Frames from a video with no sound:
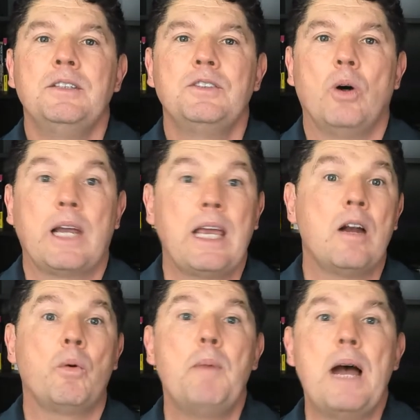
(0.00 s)
So again,
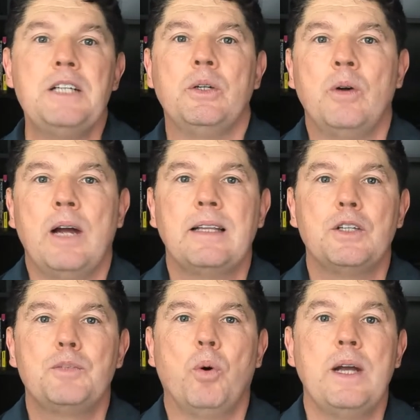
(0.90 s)
I'll remind you at
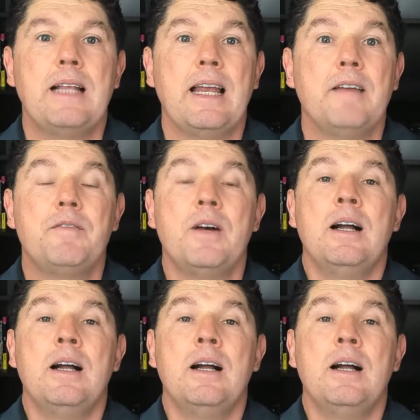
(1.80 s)
this point that if